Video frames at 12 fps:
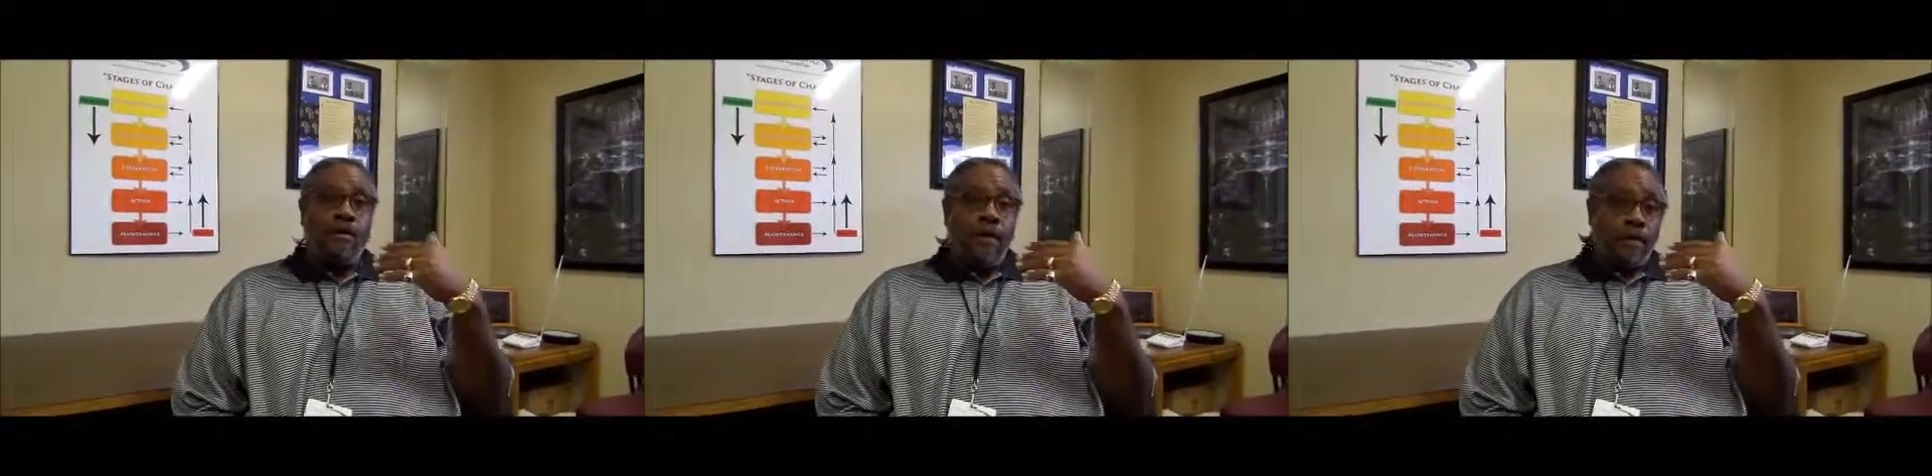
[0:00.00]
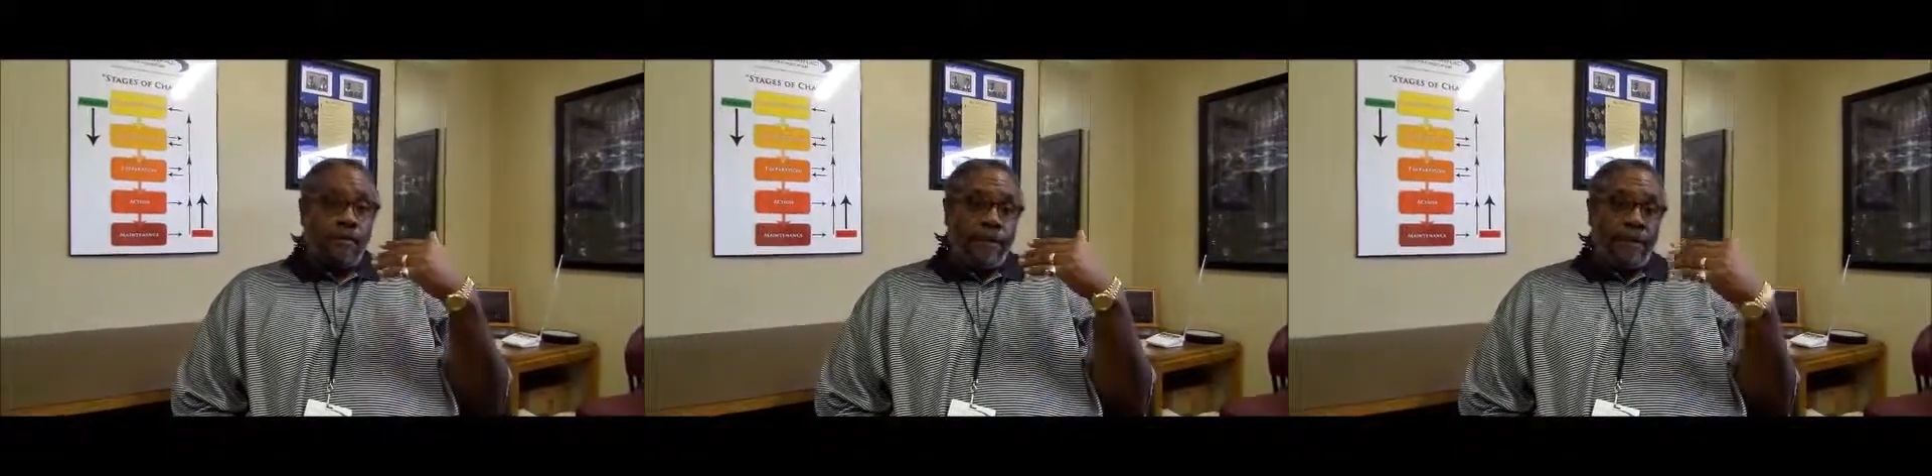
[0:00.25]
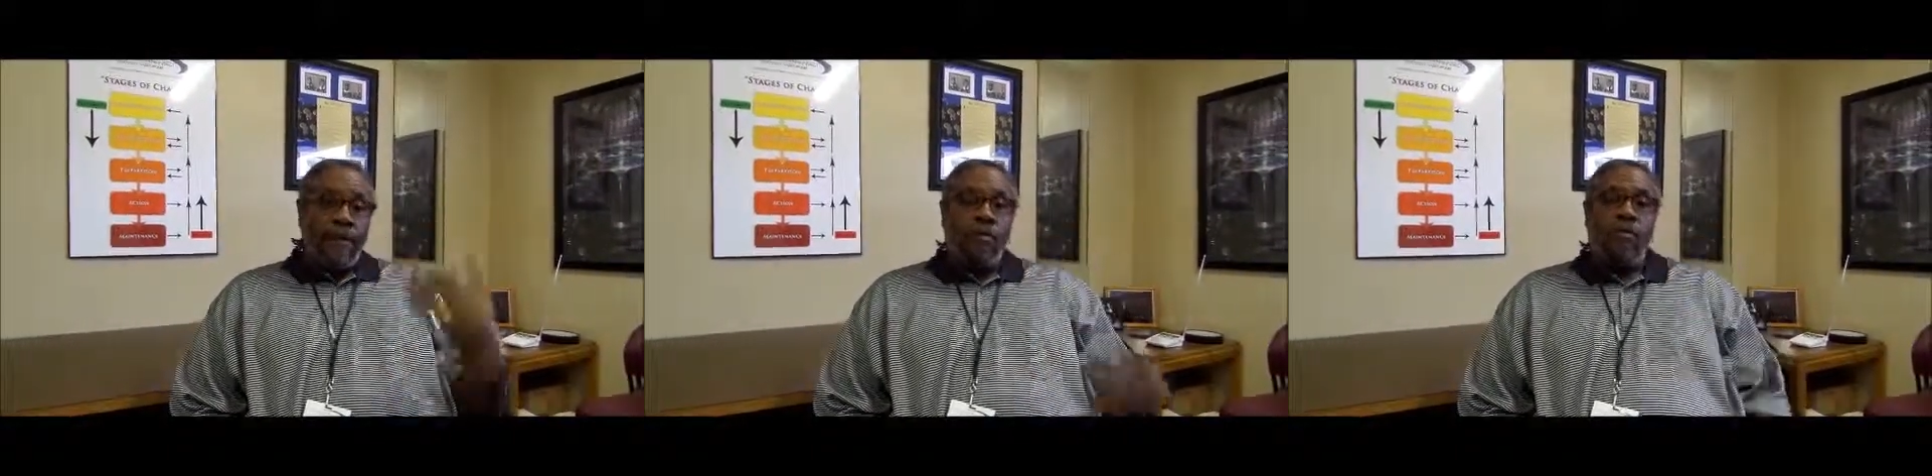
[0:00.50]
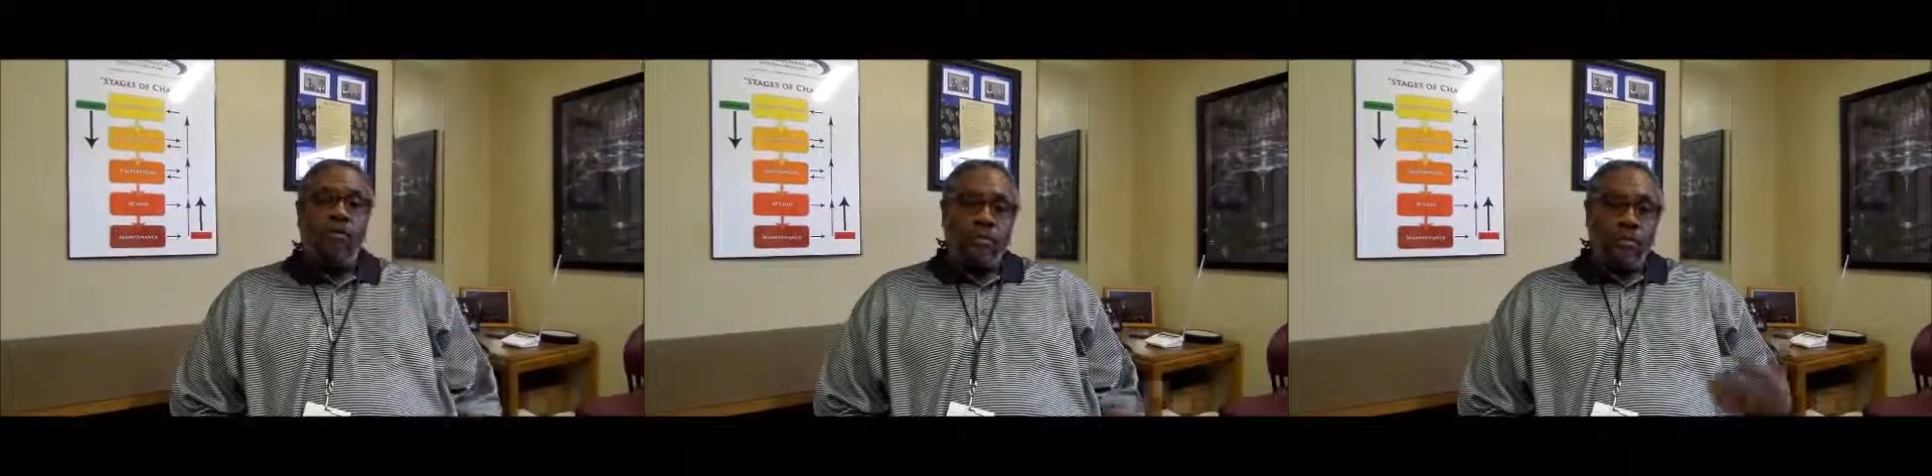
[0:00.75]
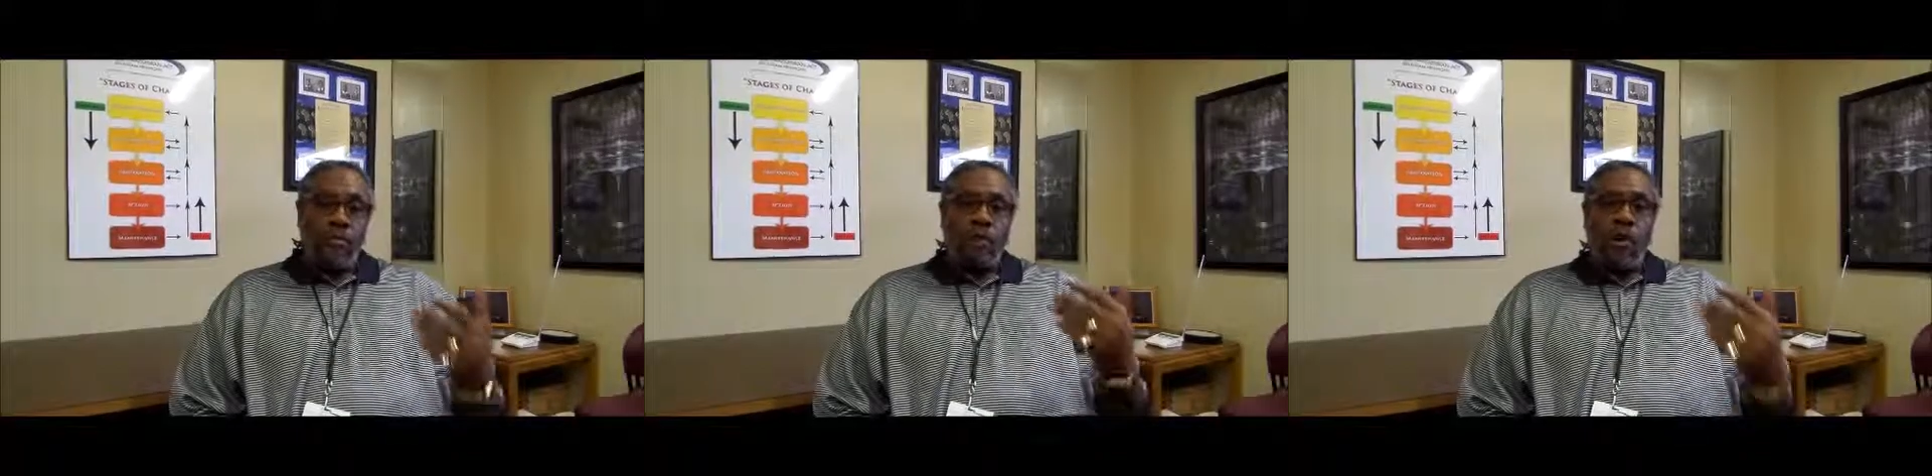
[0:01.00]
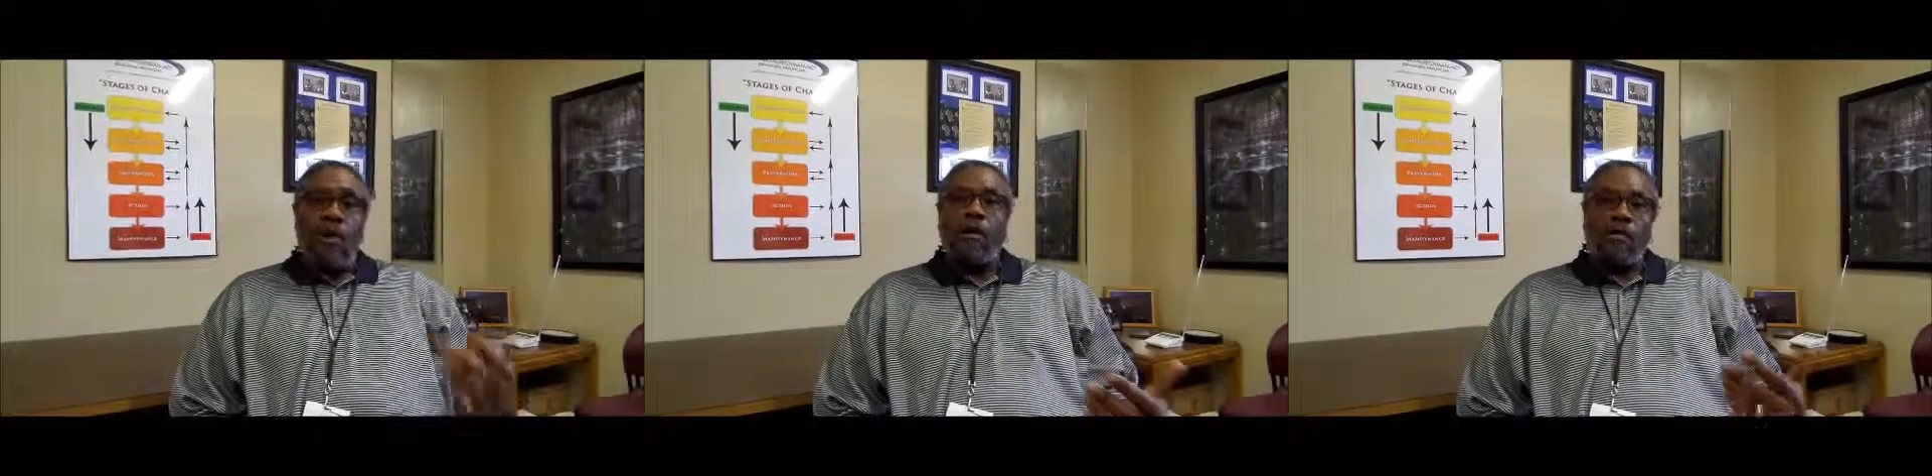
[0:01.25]
if they don't
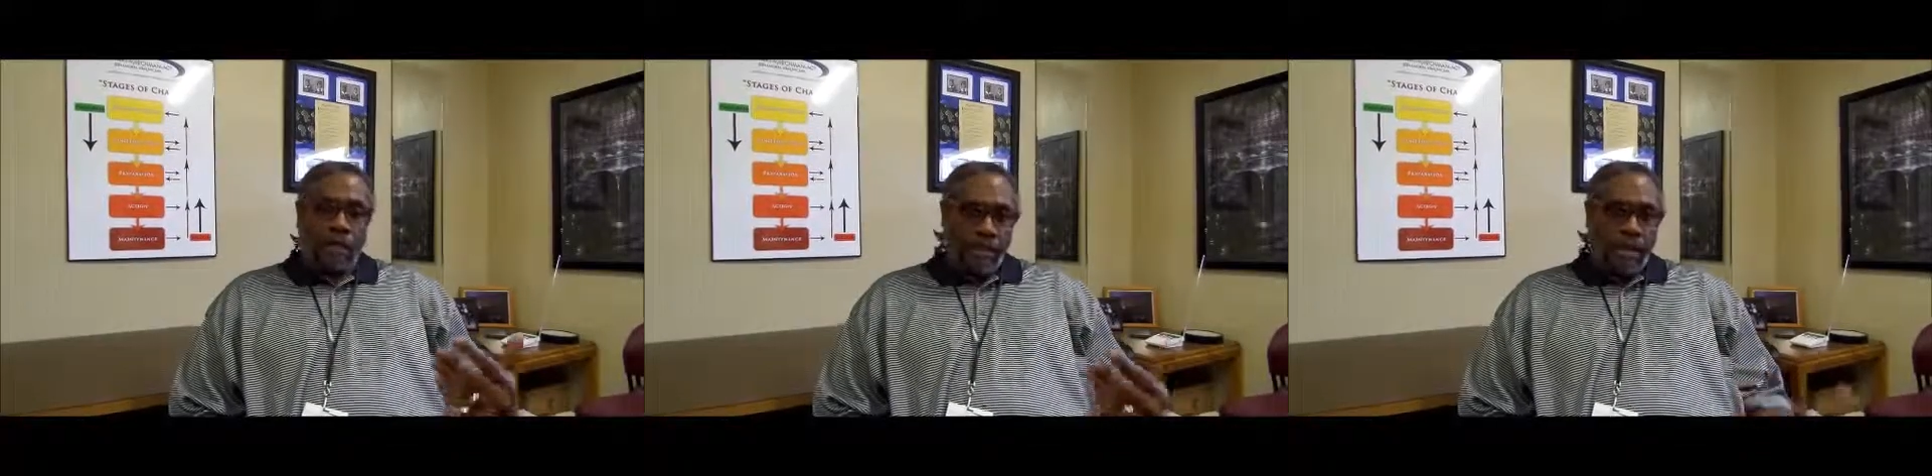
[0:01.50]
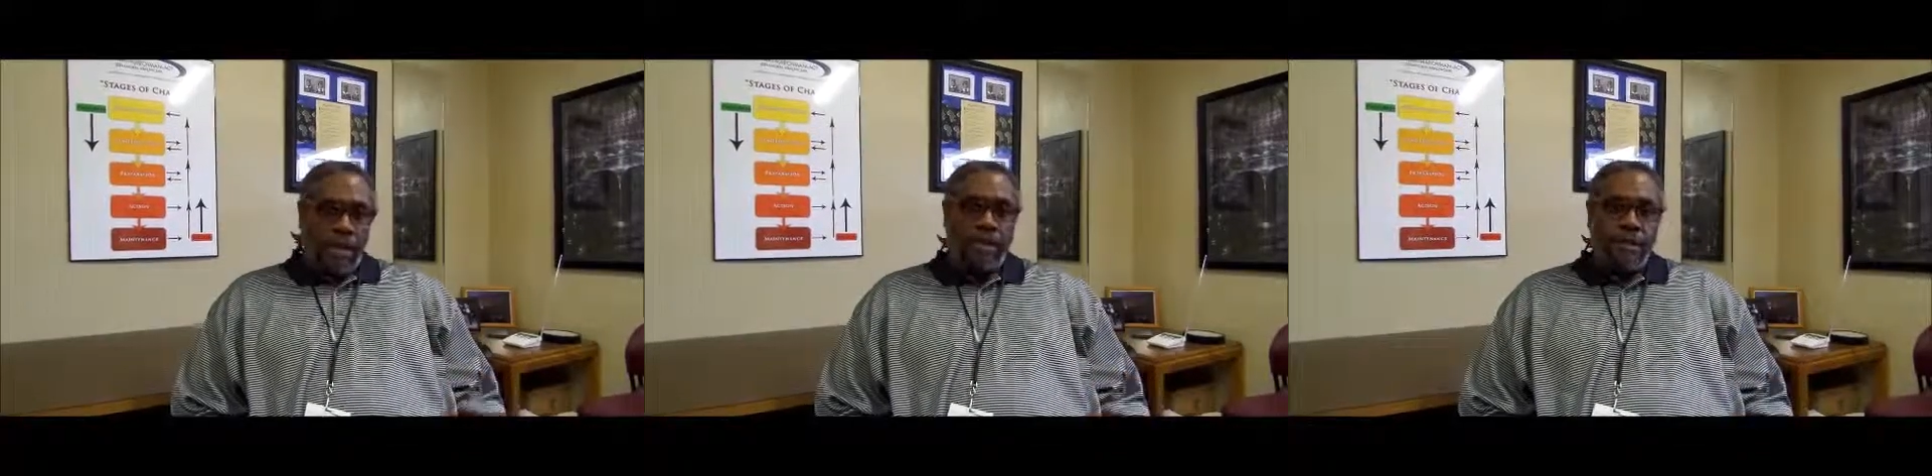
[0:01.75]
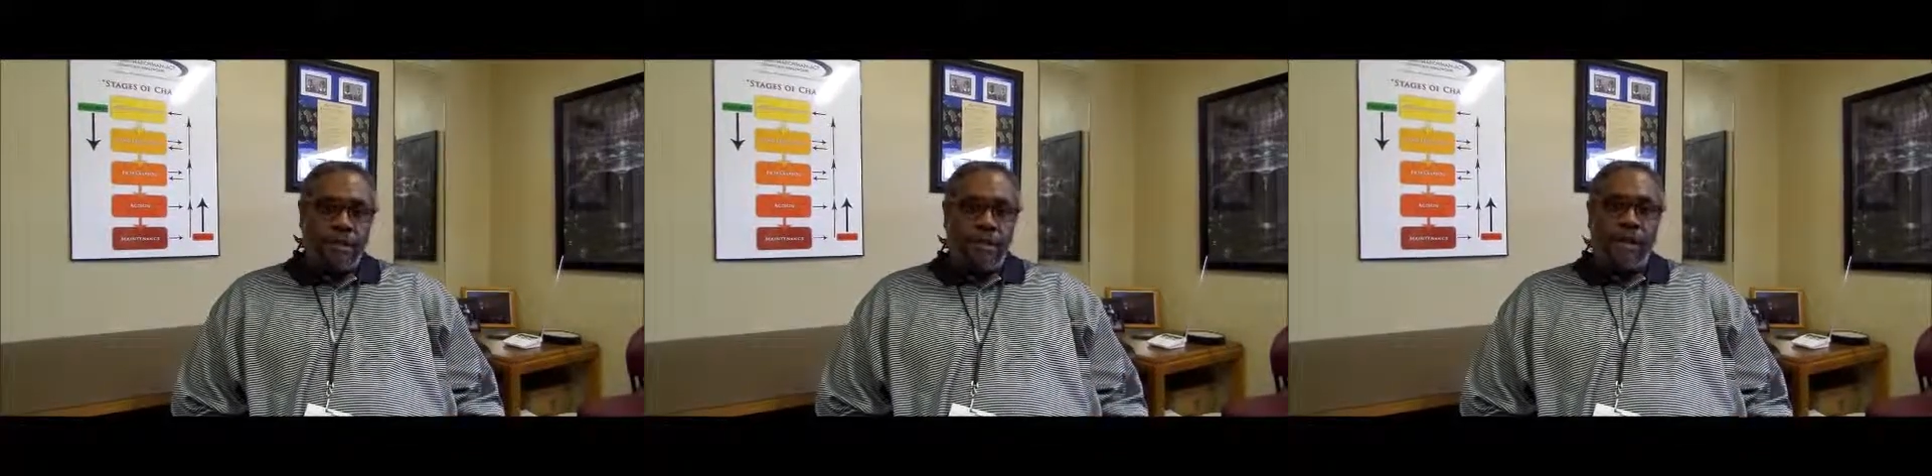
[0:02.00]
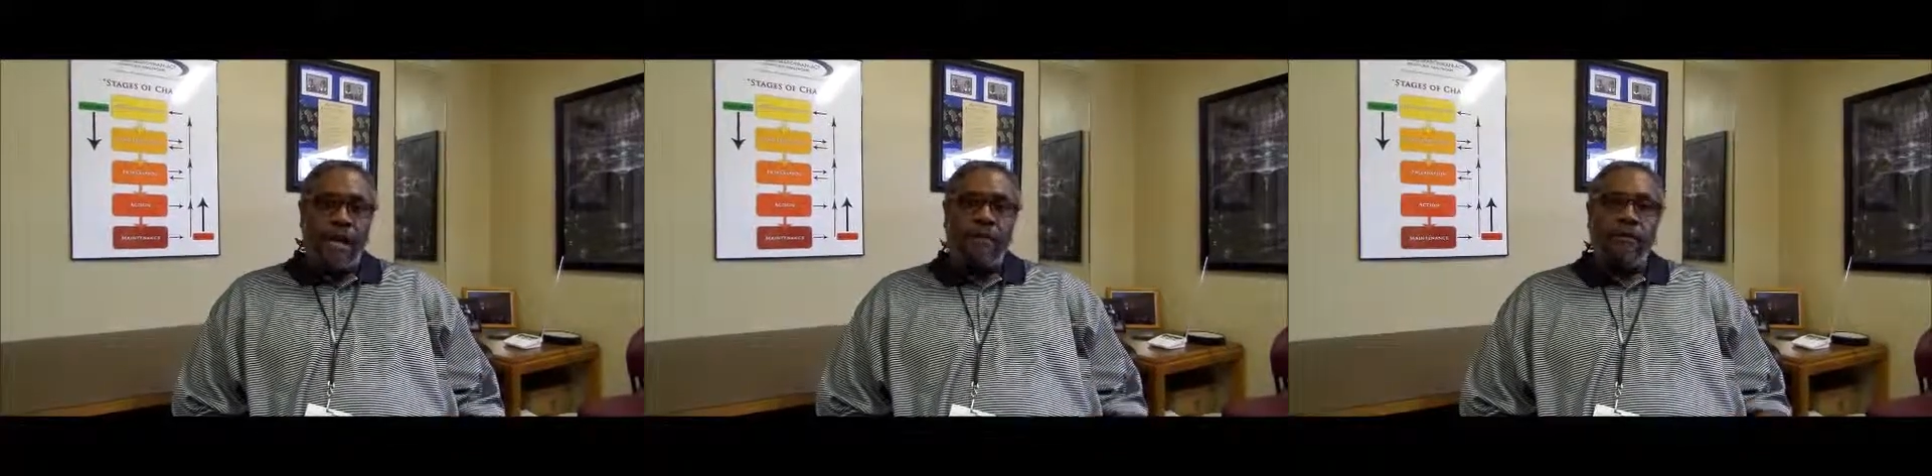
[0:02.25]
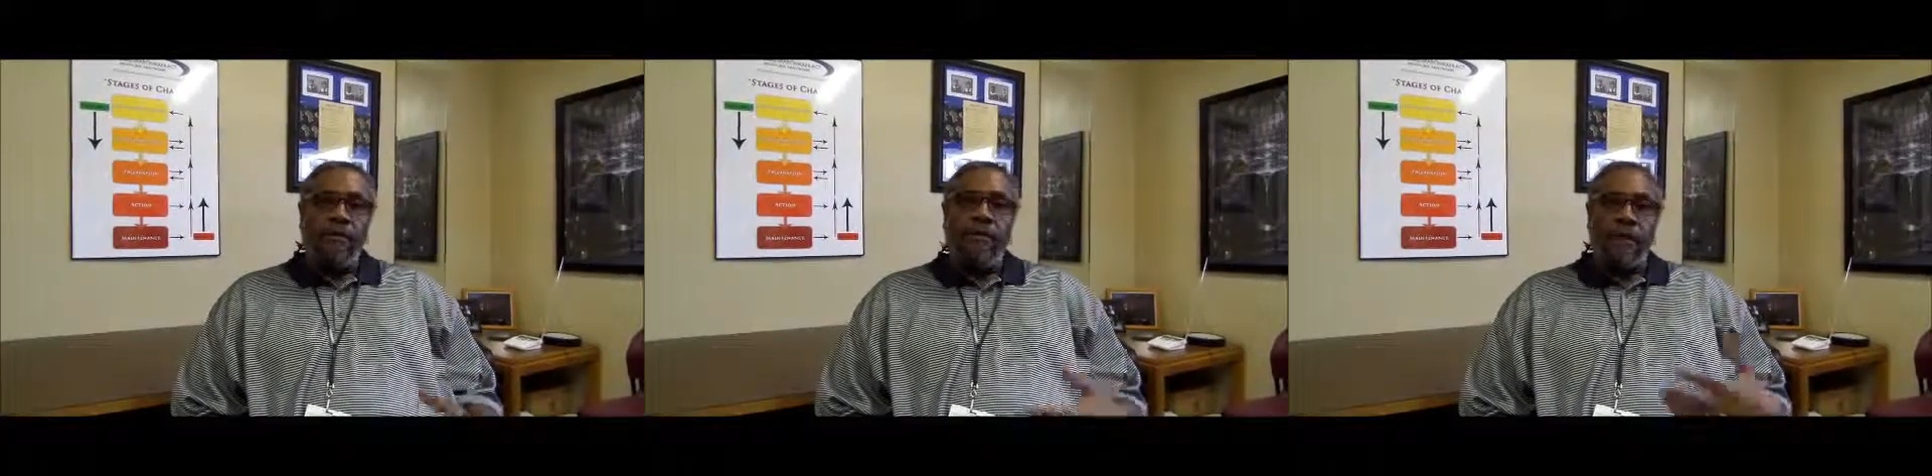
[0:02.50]
talk their issues out,